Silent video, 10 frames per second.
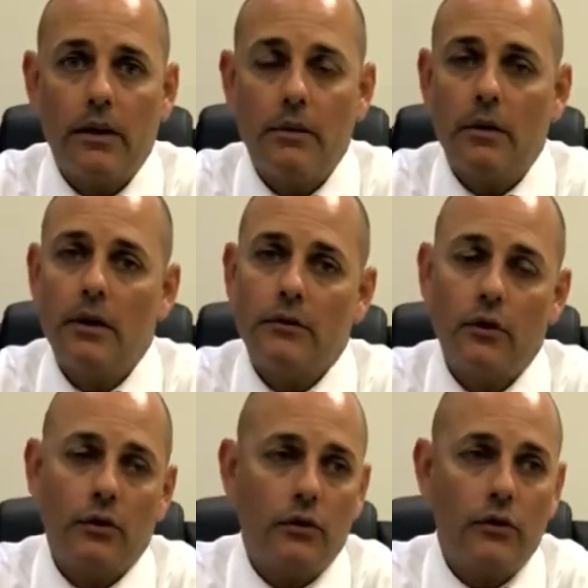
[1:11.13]
Emily, if
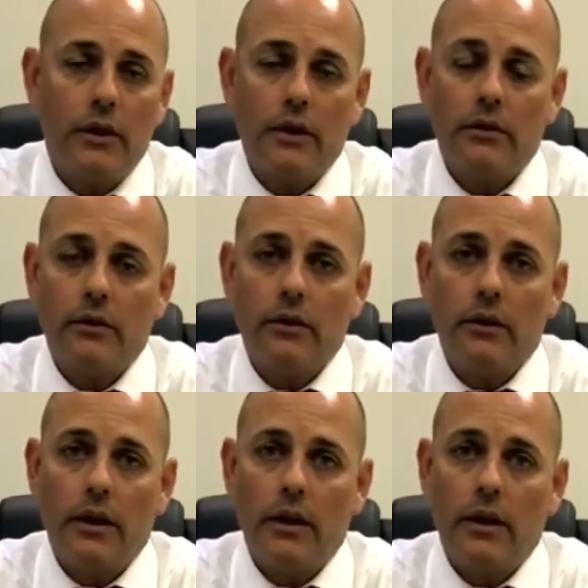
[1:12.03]
you'll do this,
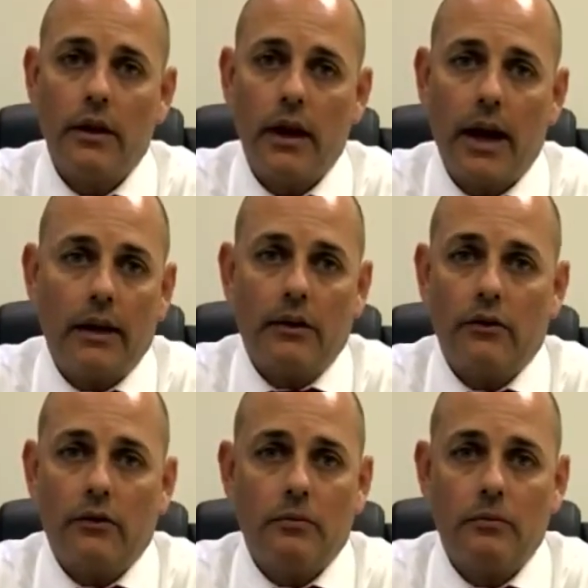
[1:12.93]
then I can
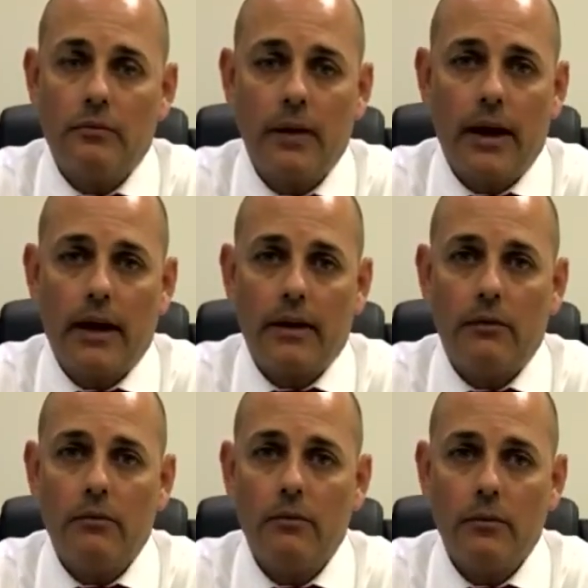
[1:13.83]
just, I
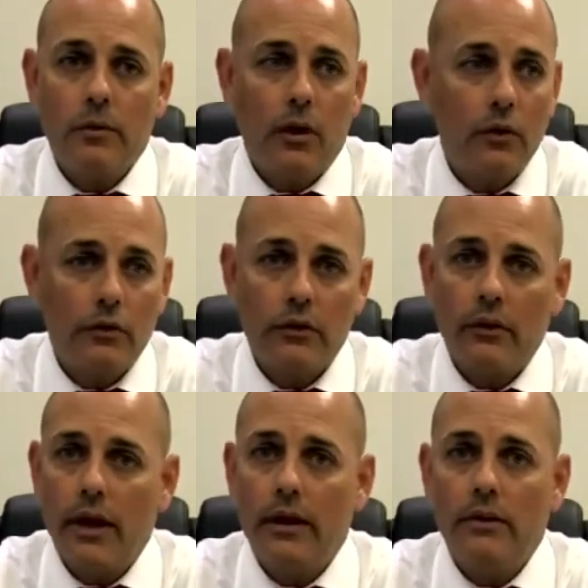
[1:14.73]
can close this
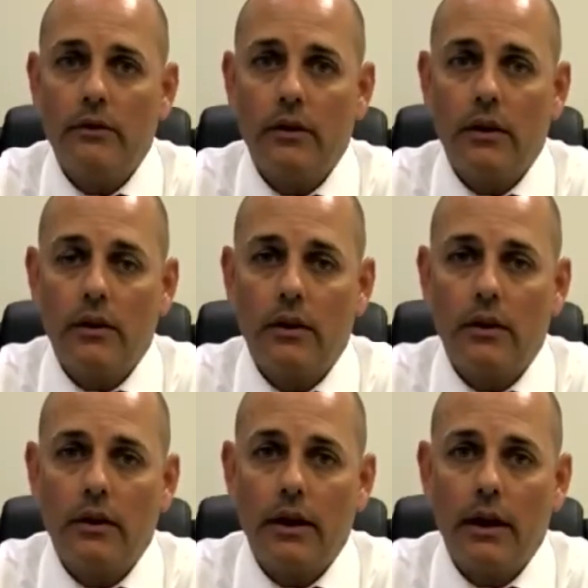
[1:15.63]
case and
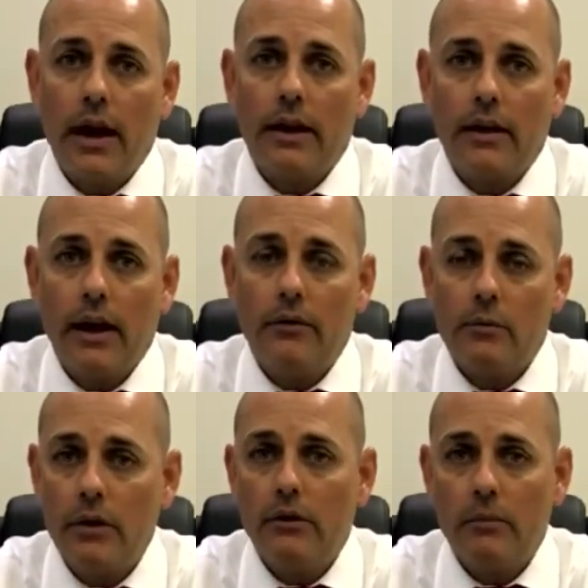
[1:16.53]
uh, and I can have a
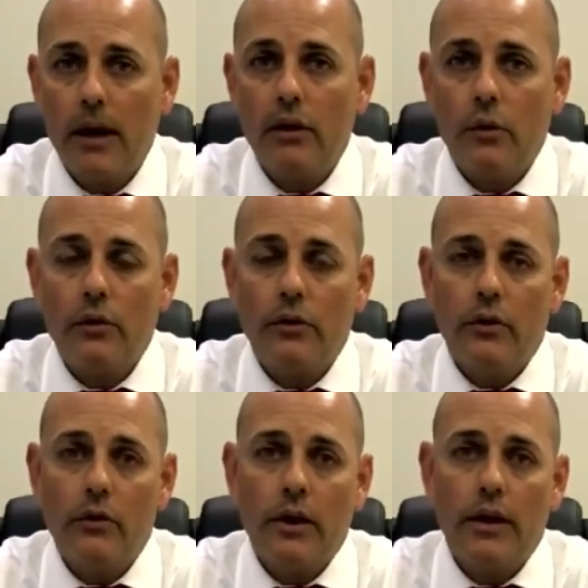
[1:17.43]
peace of mind knowing
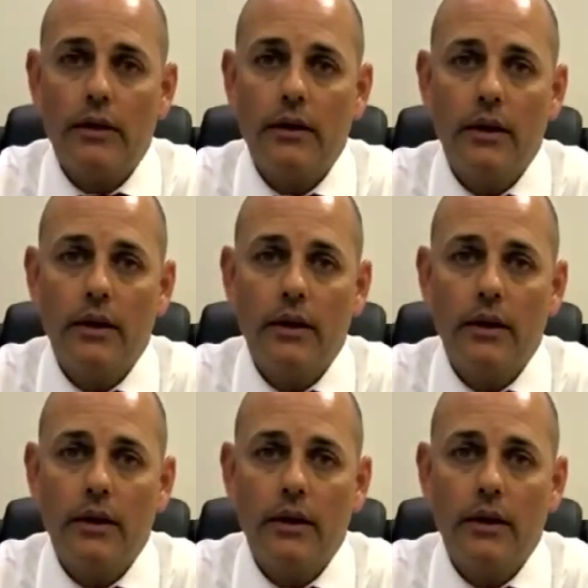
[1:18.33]
you're okay.